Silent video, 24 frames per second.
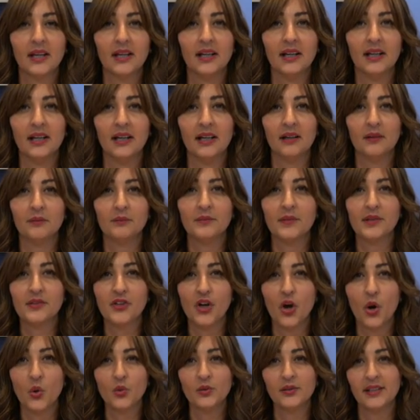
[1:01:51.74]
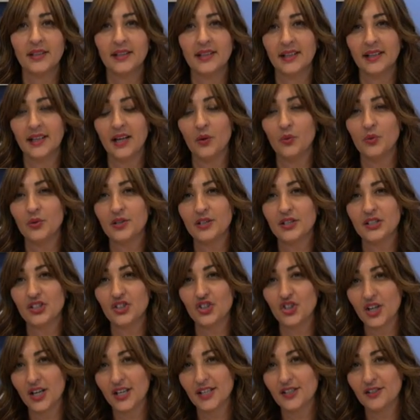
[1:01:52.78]
the only thing I would
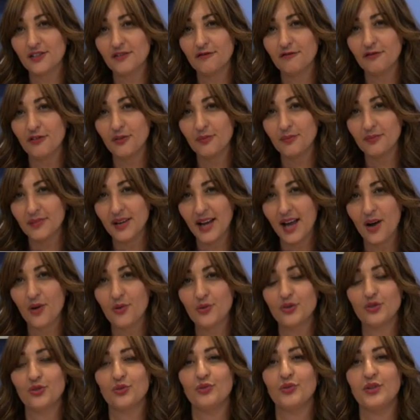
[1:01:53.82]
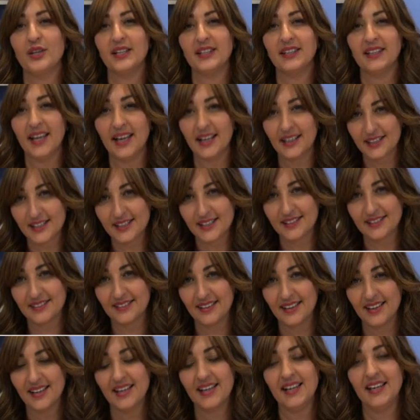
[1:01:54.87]
suggest from now to the next
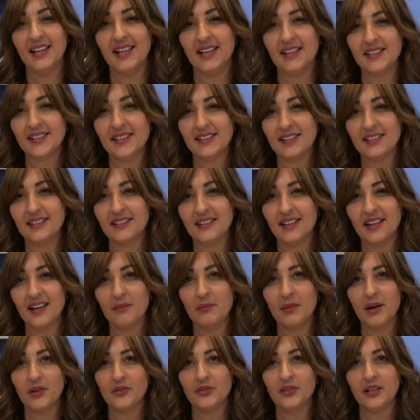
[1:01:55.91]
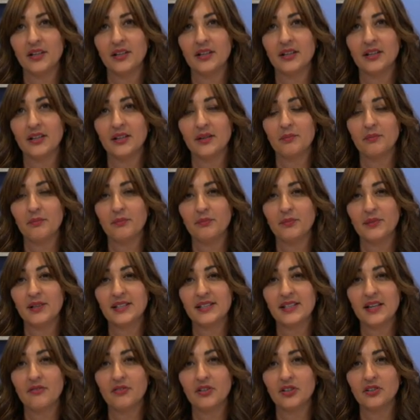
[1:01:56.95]
lesson about the
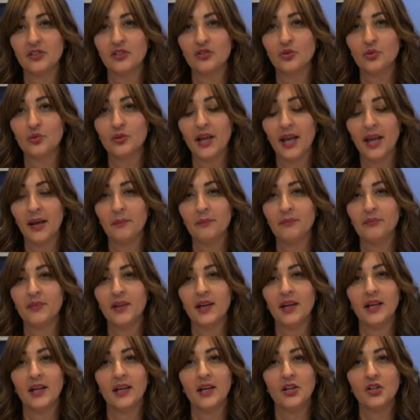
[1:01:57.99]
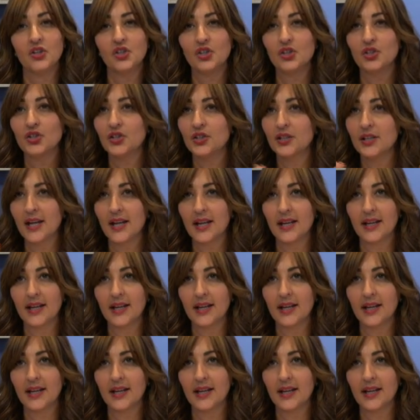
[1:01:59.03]
72 name, just